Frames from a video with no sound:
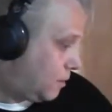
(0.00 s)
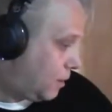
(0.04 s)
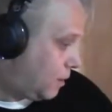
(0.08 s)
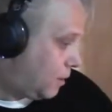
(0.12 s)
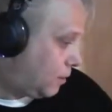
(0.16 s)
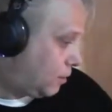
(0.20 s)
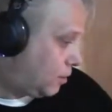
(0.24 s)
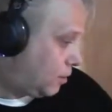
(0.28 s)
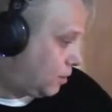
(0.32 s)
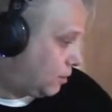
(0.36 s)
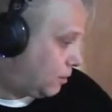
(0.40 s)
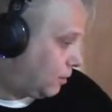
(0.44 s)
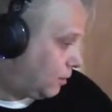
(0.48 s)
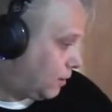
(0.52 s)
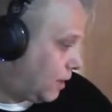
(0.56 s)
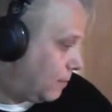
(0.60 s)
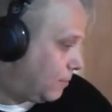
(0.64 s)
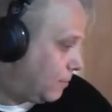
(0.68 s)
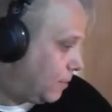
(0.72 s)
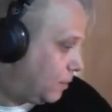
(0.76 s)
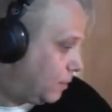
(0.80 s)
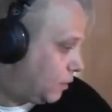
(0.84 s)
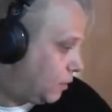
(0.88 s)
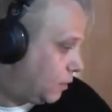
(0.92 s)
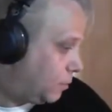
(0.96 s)
it's just
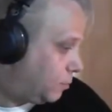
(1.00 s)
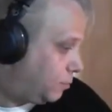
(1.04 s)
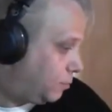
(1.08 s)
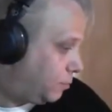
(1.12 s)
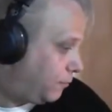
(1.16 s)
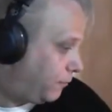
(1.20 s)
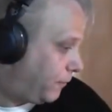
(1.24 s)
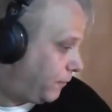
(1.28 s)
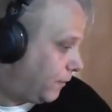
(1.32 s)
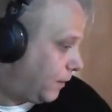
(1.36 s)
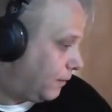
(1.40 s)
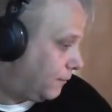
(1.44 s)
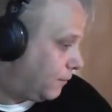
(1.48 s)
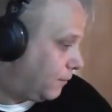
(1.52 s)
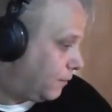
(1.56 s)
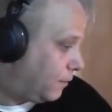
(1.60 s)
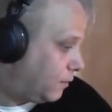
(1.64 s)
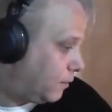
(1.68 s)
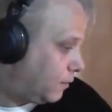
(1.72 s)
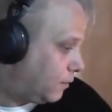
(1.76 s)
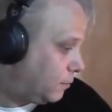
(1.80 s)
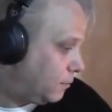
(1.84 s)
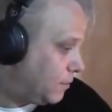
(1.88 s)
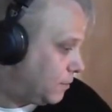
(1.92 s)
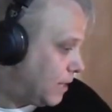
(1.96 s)
lemons flavored,
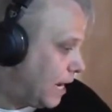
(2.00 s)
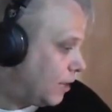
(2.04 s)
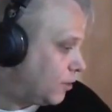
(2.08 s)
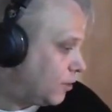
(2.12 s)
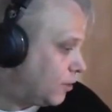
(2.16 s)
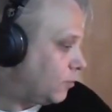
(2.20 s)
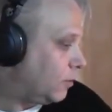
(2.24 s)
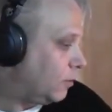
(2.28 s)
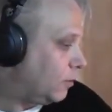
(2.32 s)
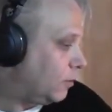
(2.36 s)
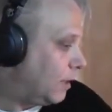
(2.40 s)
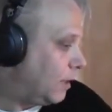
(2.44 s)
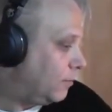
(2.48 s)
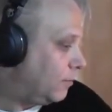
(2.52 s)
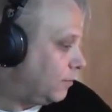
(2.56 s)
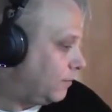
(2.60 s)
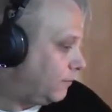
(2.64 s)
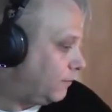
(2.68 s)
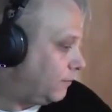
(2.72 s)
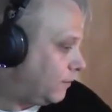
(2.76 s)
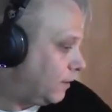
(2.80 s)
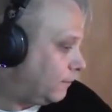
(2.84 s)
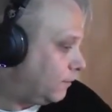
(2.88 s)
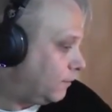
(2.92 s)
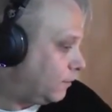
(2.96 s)
natural lemon
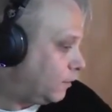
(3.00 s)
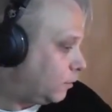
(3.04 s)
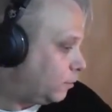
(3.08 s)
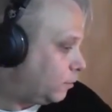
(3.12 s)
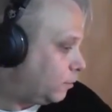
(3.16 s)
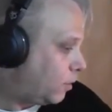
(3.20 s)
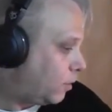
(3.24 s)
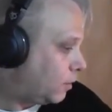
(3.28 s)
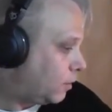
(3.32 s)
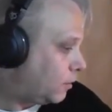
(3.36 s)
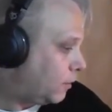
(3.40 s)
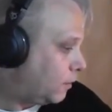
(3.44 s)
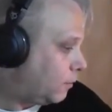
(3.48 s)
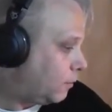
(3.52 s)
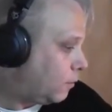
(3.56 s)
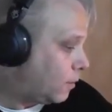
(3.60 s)
flavored sparkling